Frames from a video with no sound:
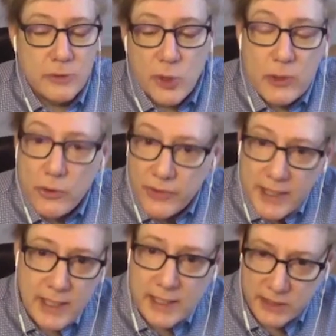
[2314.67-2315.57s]
Critical
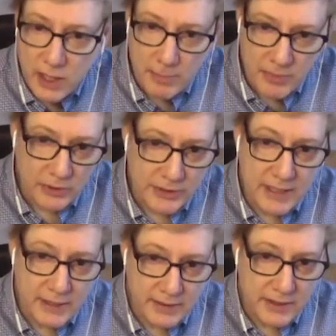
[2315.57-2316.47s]
thinking is not built
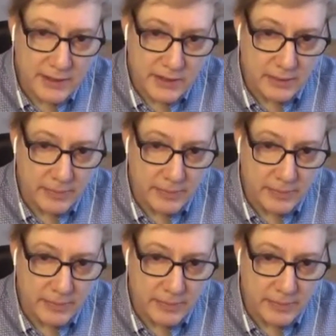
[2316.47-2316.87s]
into the system,